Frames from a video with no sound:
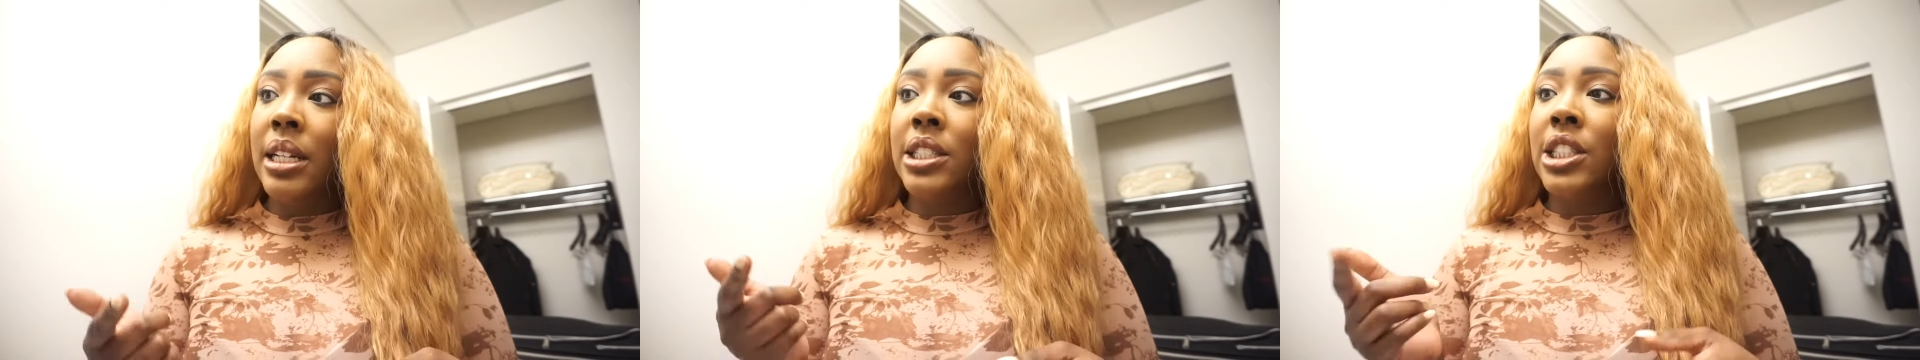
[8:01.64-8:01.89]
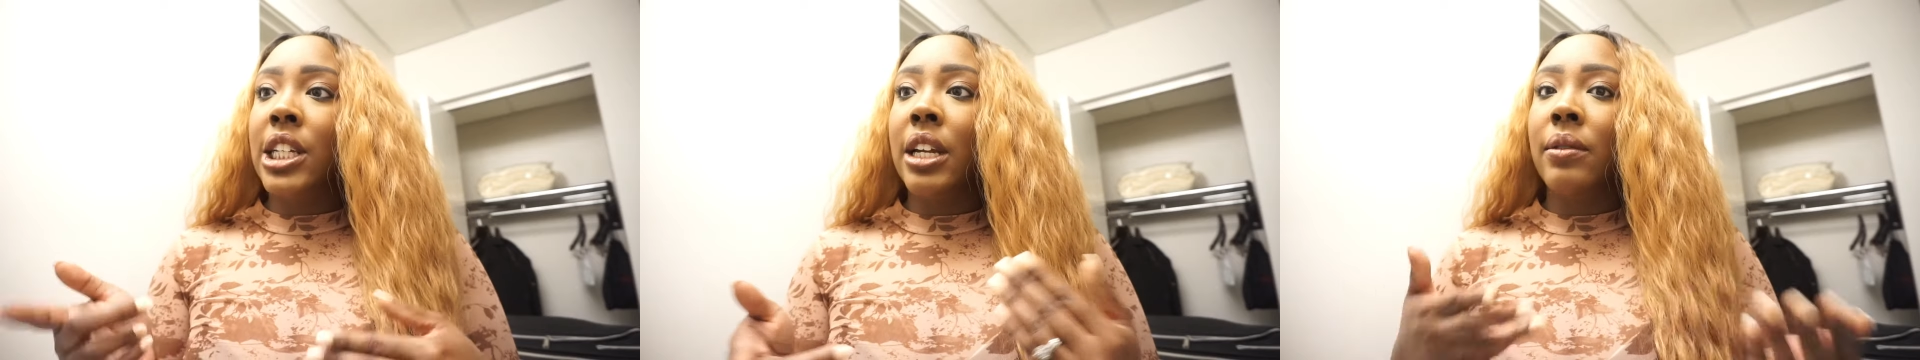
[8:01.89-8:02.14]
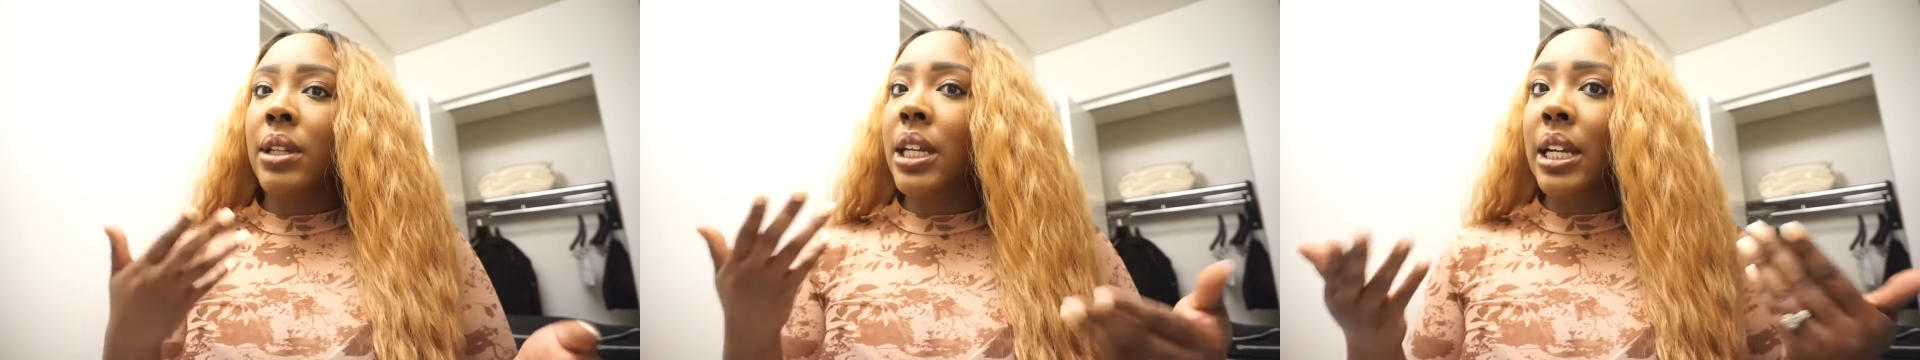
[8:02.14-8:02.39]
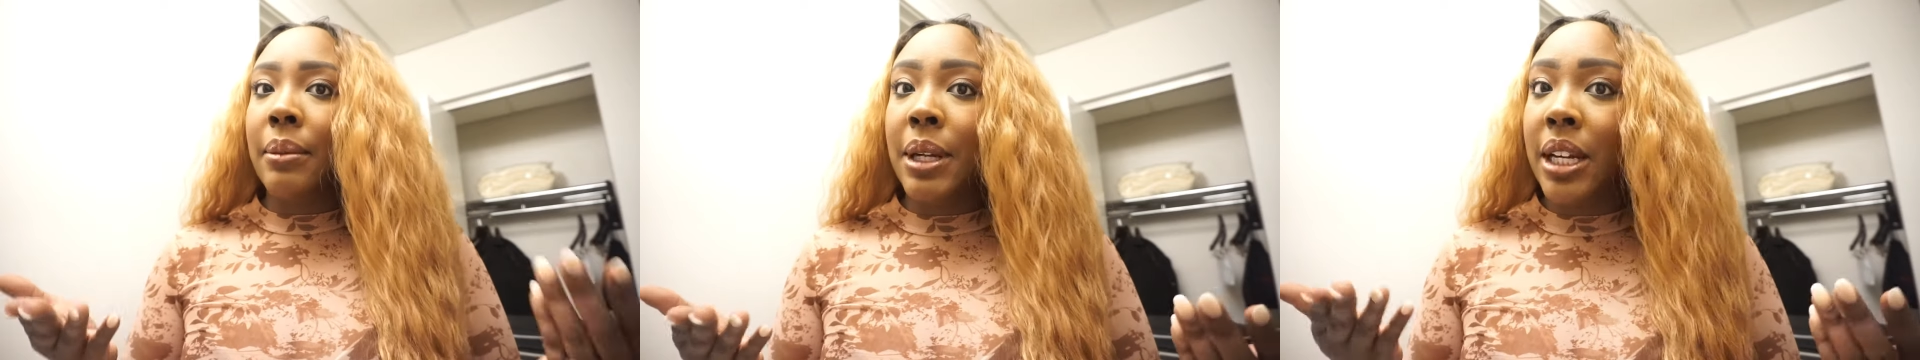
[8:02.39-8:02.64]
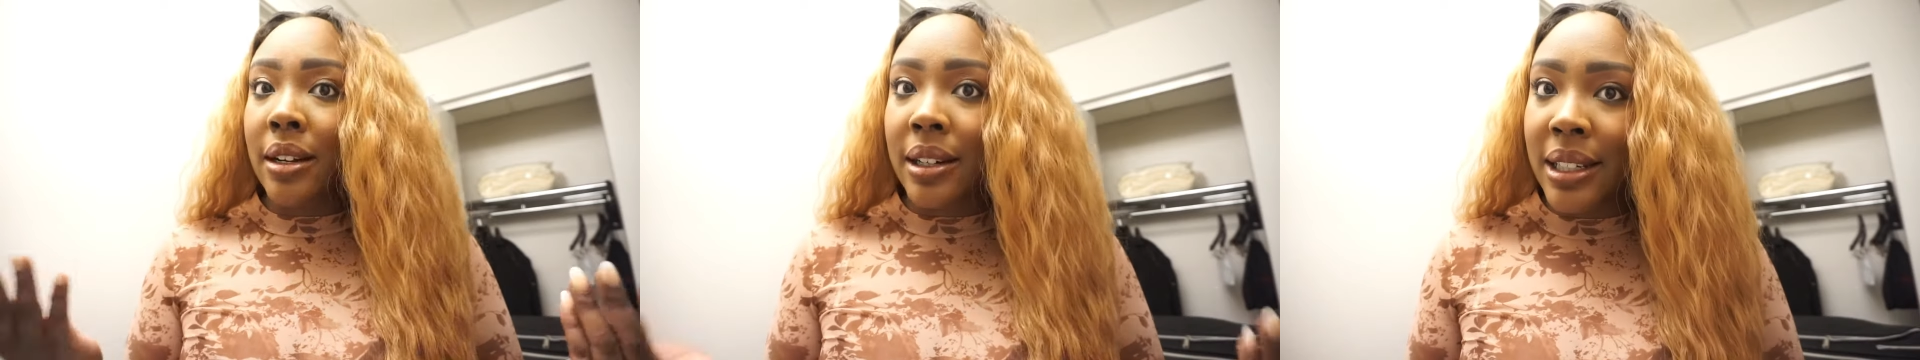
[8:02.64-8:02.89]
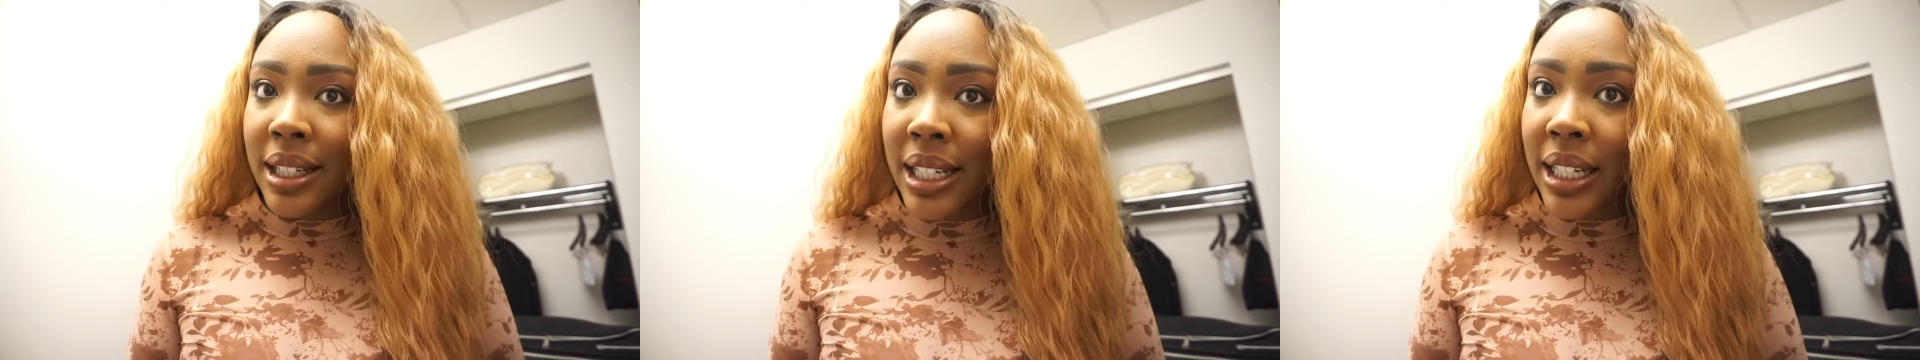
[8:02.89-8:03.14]
she can't really come in here and
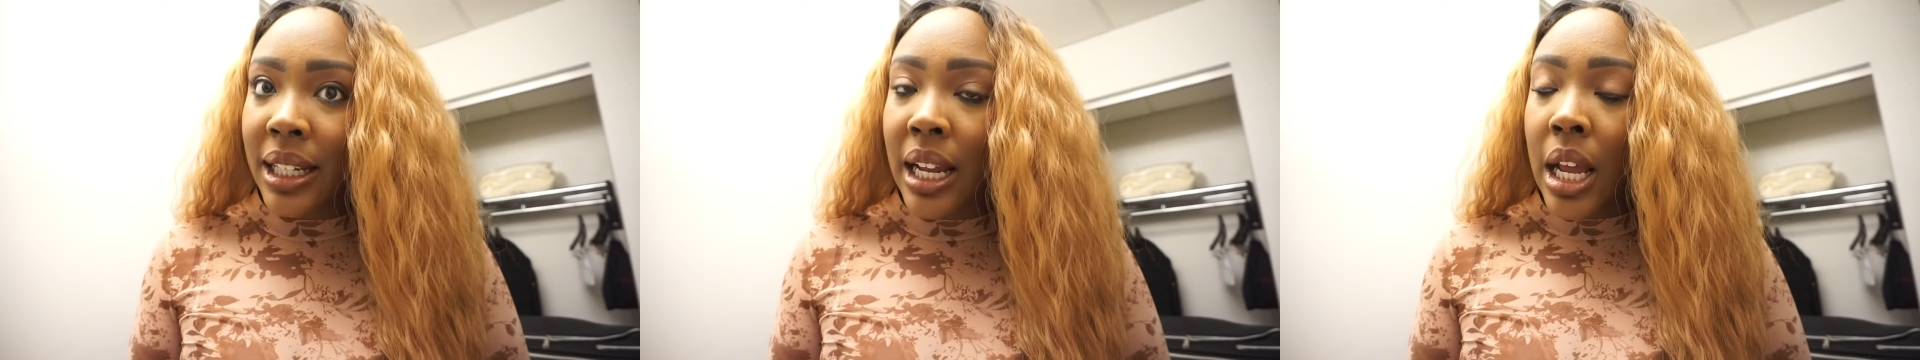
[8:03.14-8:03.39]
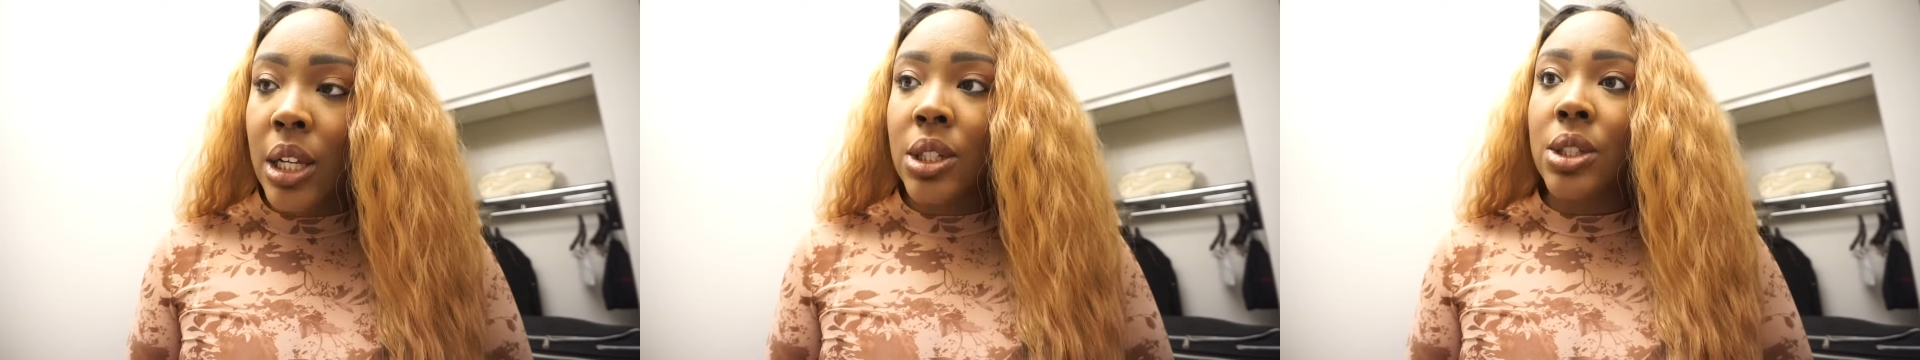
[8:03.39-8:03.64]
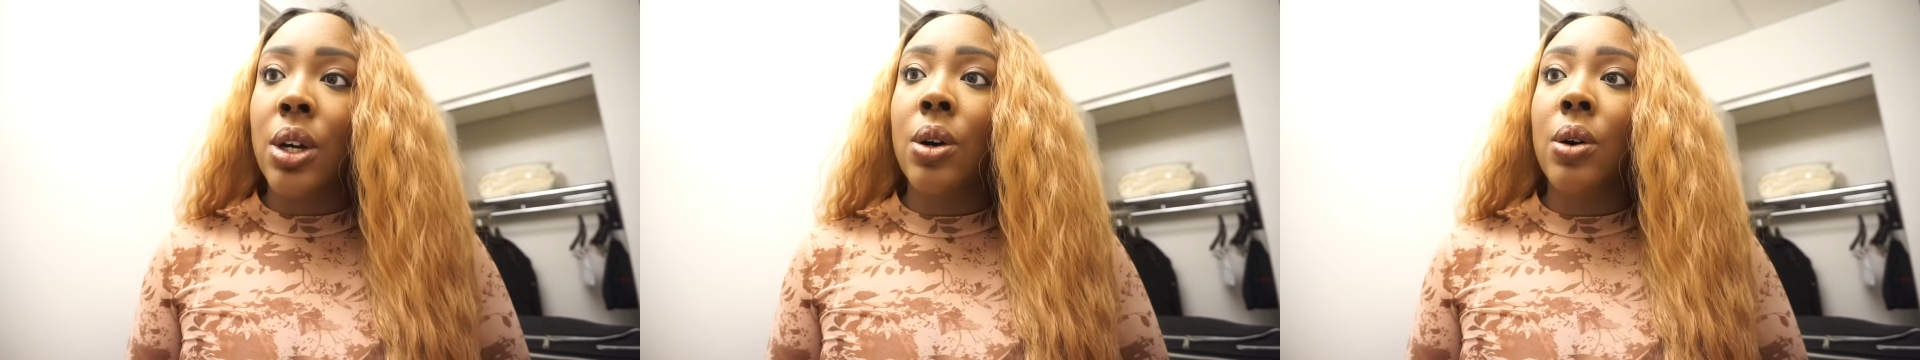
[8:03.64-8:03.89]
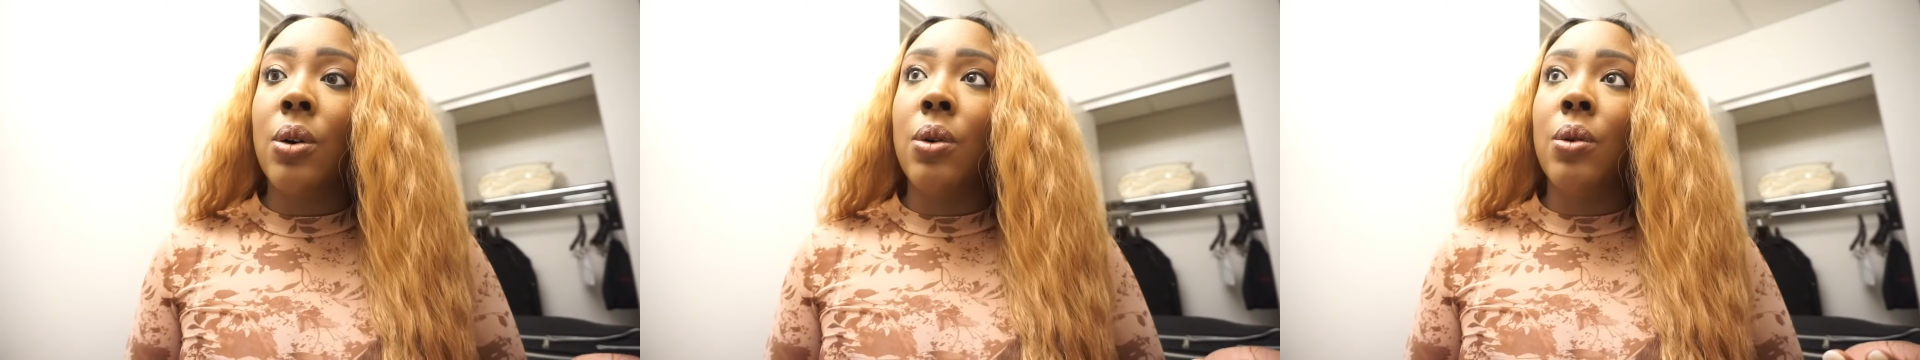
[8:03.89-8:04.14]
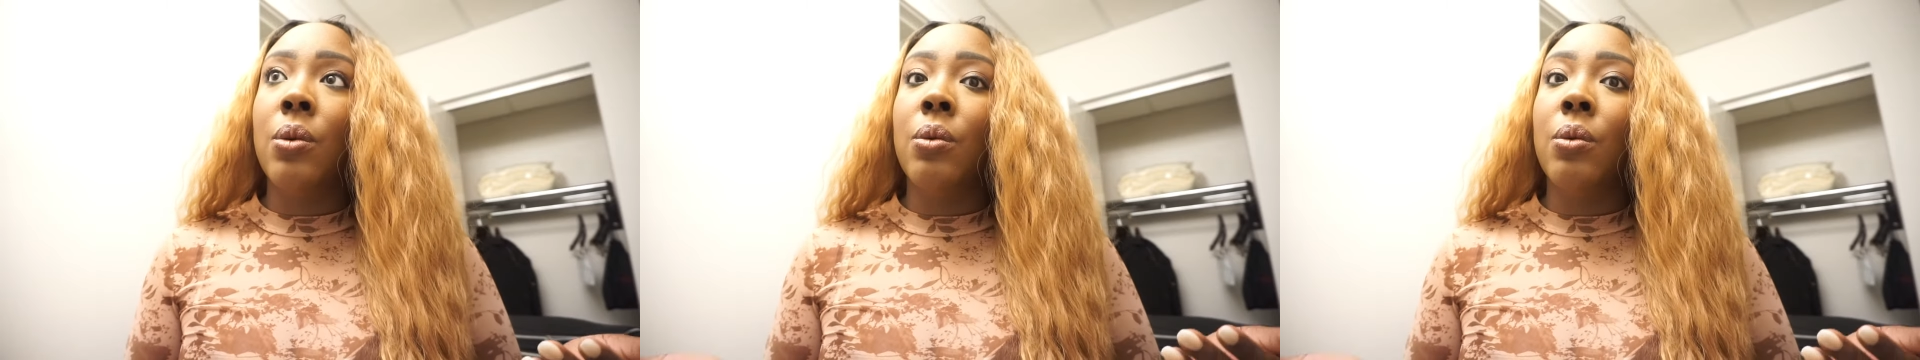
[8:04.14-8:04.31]
cook it. So